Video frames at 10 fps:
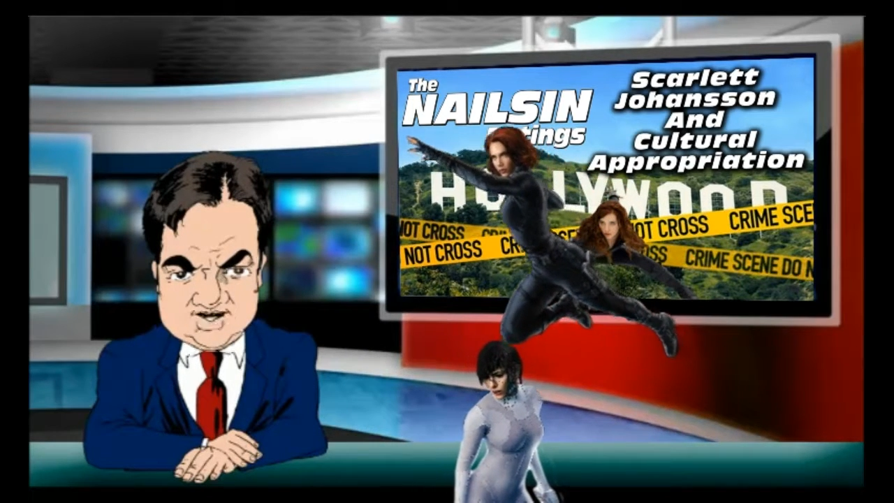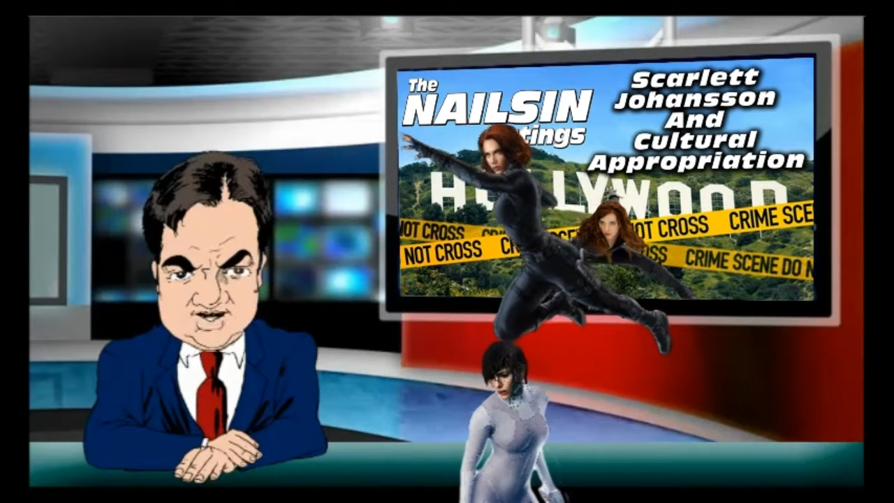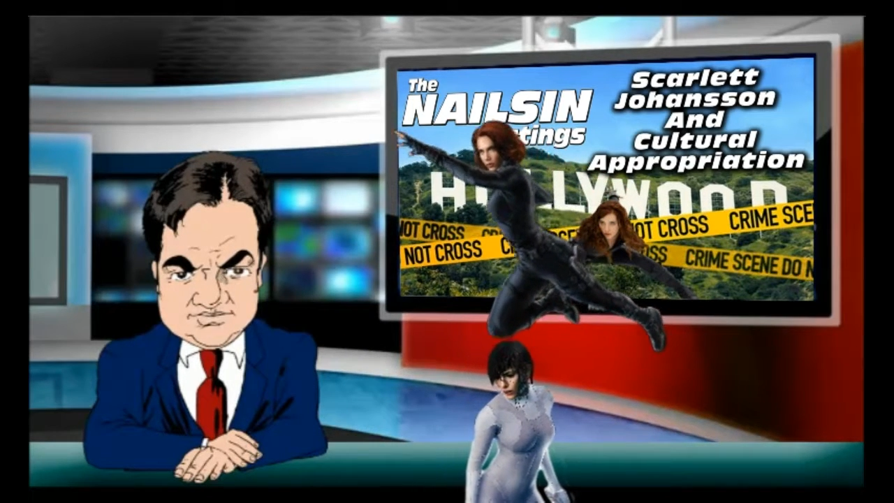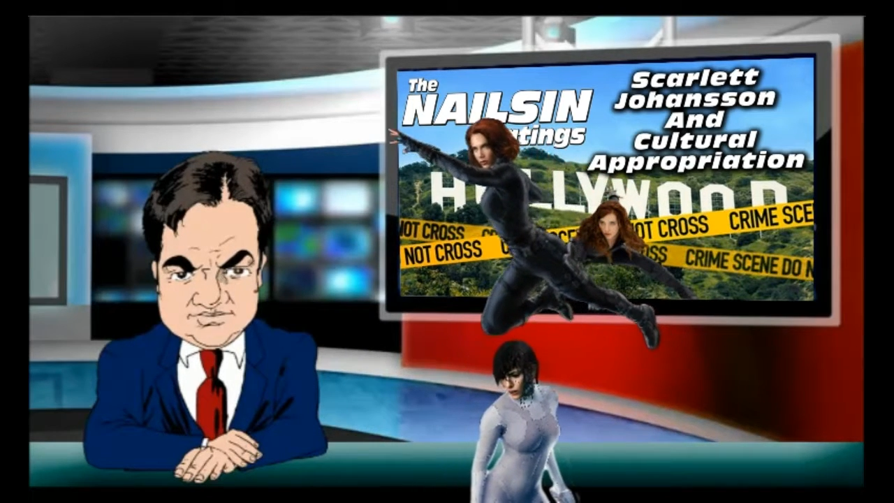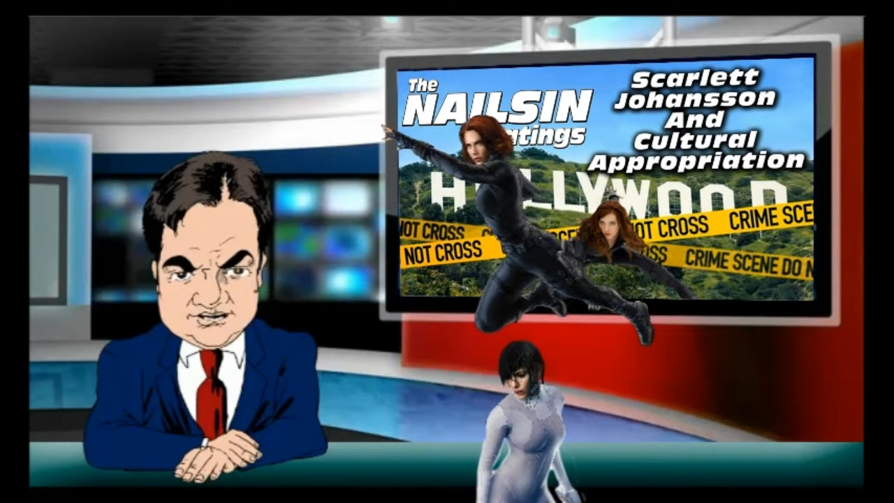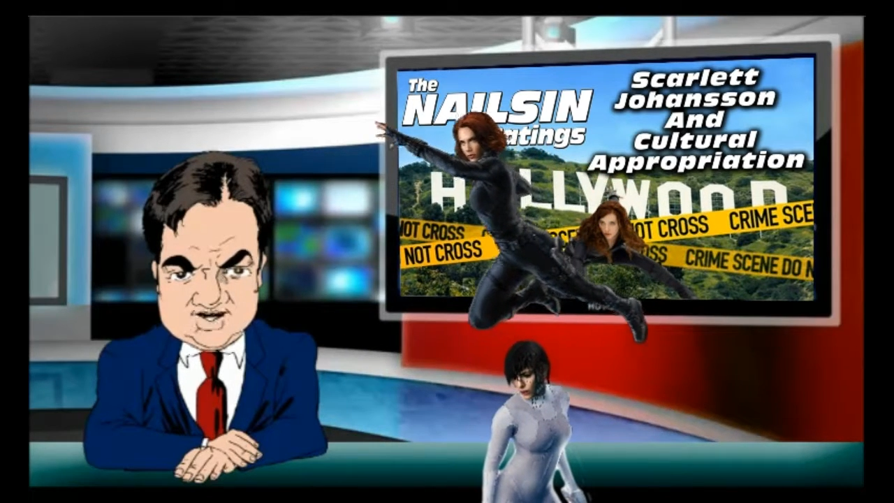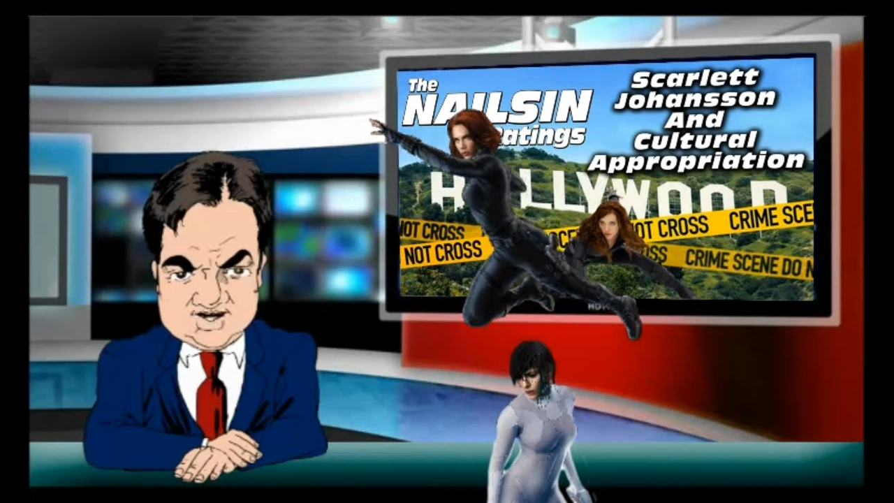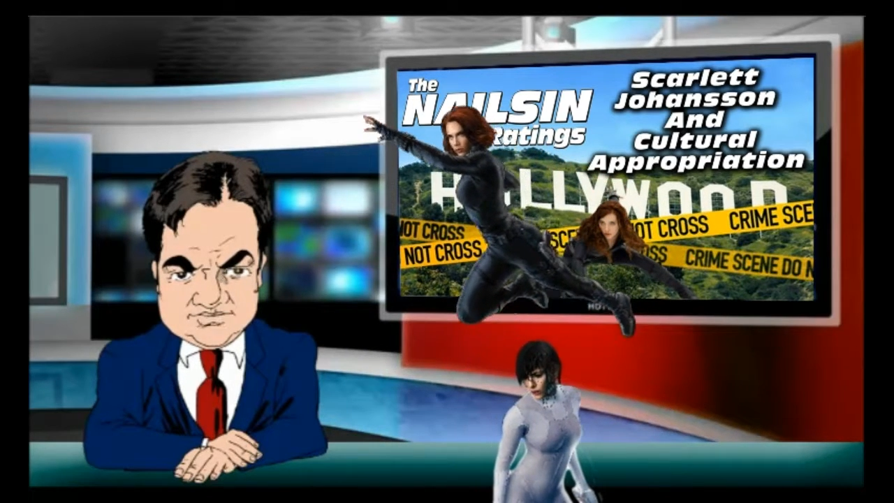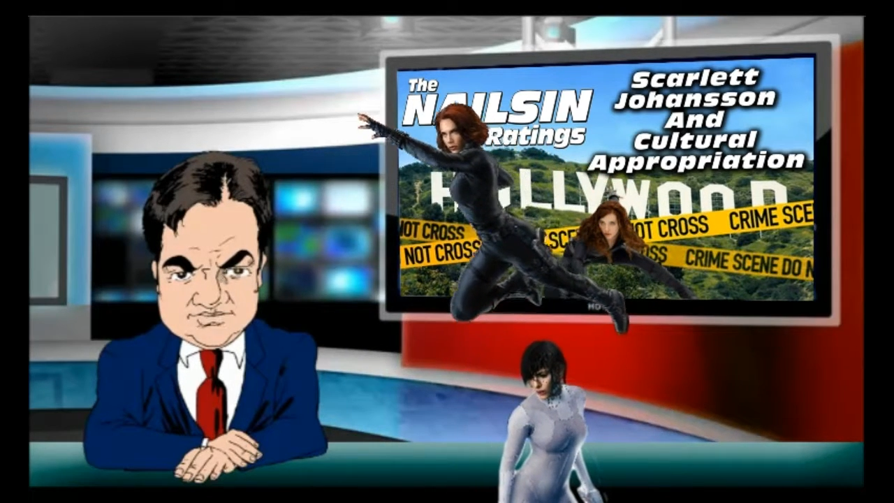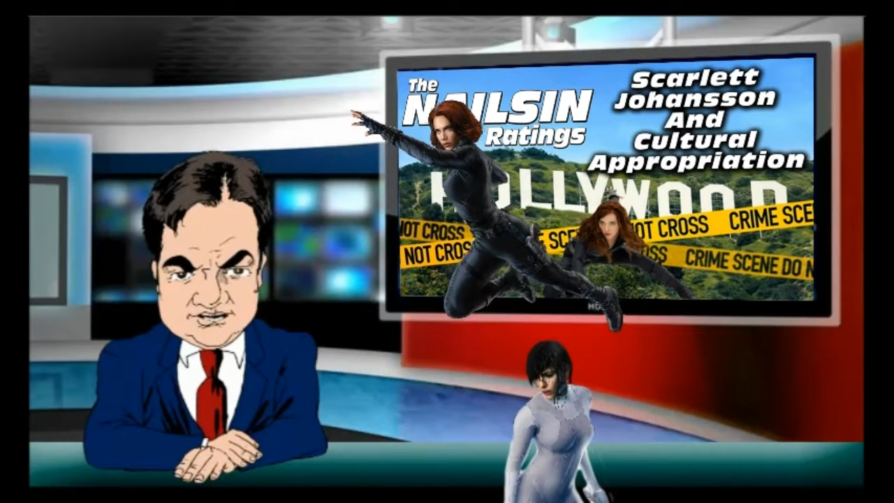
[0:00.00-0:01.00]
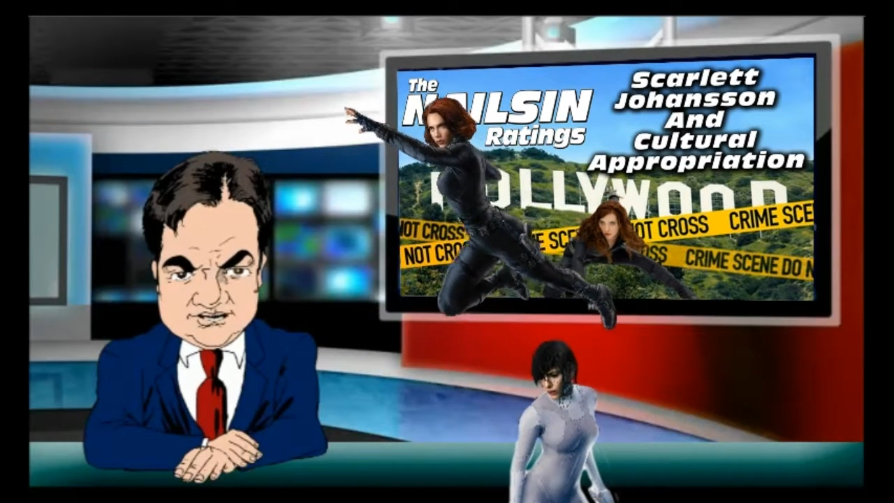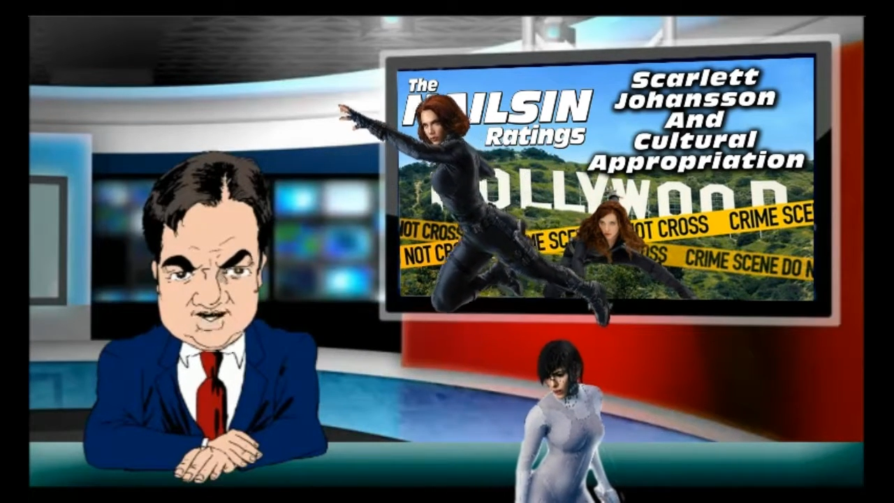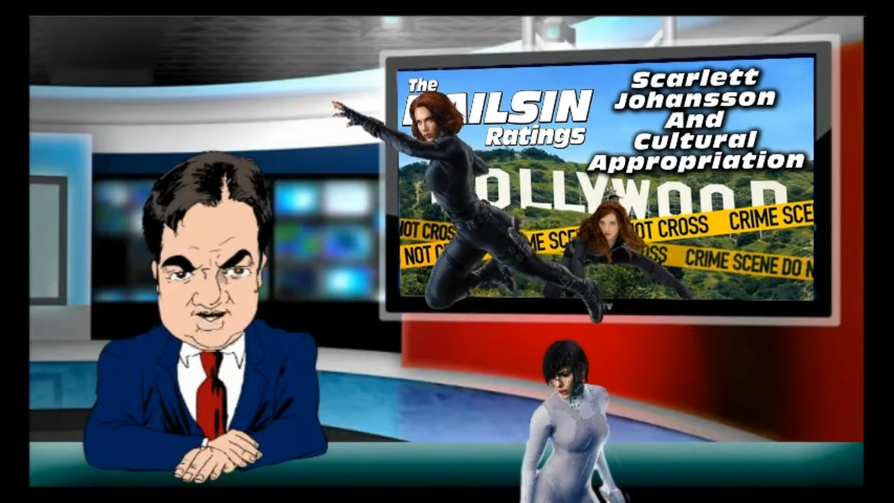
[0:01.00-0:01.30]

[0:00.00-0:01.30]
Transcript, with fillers: receives a drug that gives her